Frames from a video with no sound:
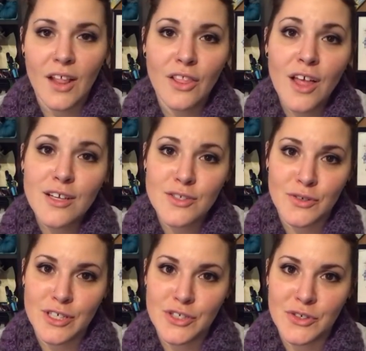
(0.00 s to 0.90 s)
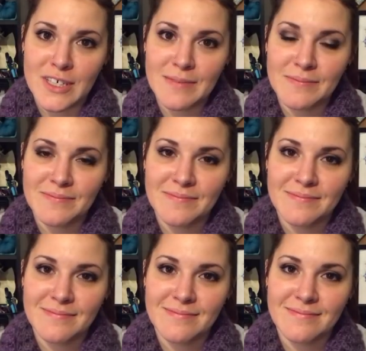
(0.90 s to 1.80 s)
long story short,
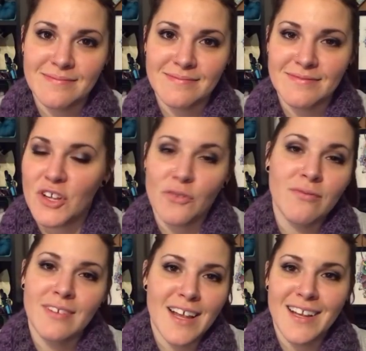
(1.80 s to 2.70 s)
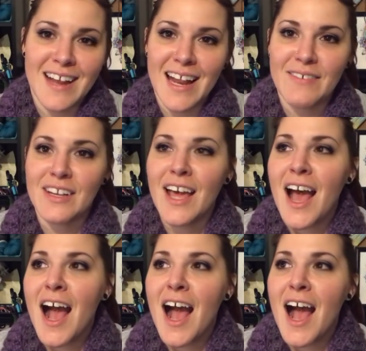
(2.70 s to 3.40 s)
no, not even.